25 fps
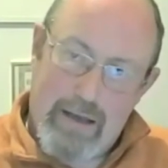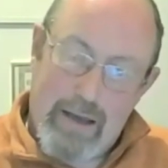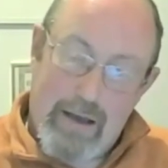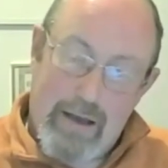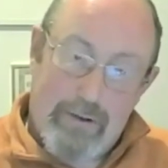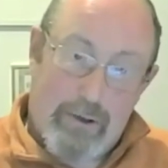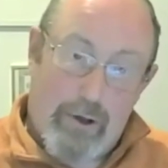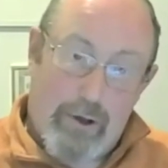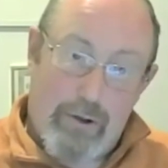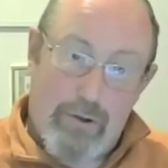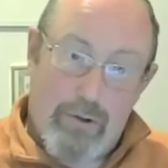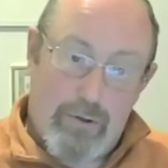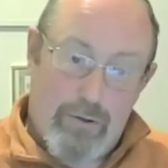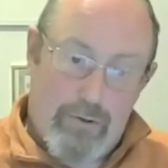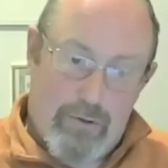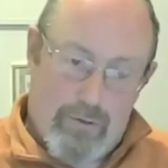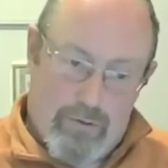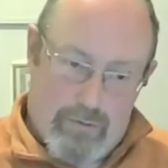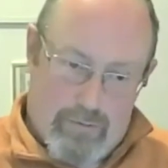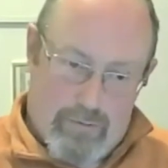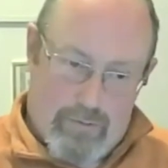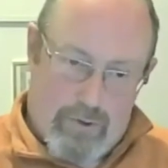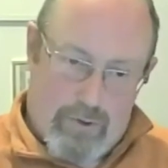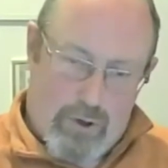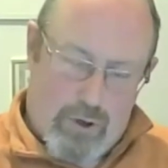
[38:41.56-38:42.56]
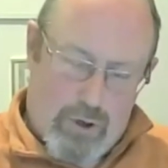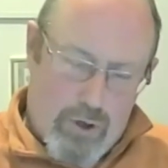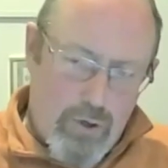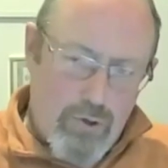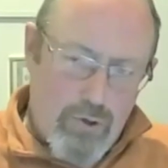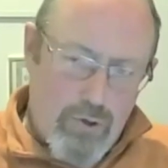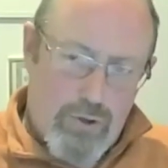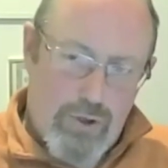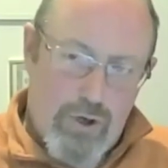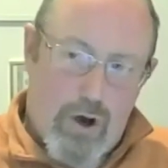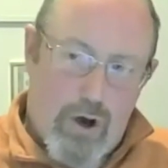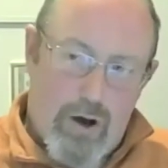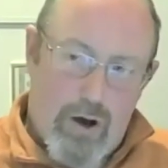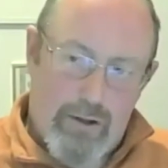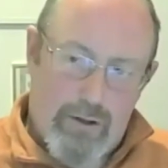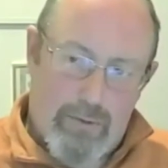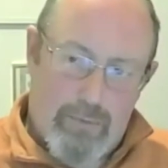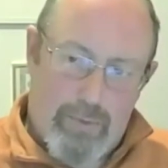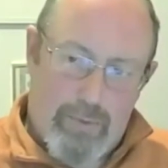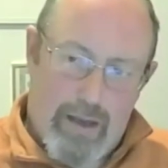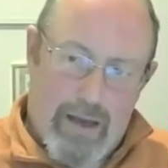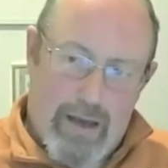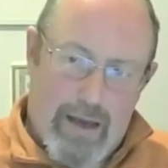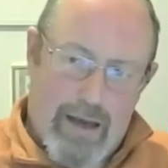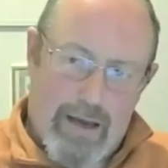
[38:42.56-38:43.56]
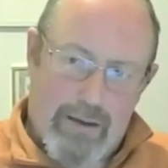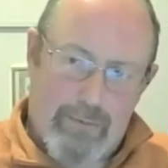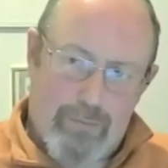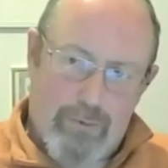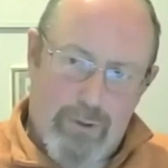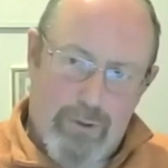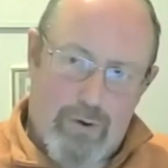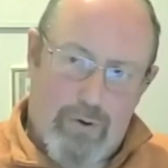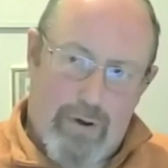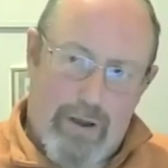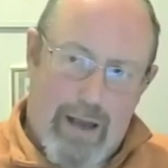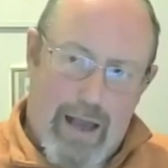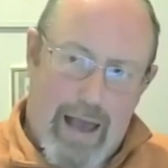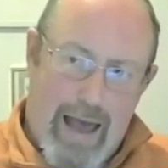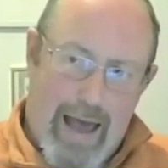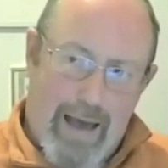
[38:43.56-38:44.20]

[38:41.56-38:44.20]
Now, the huge dog that we had was going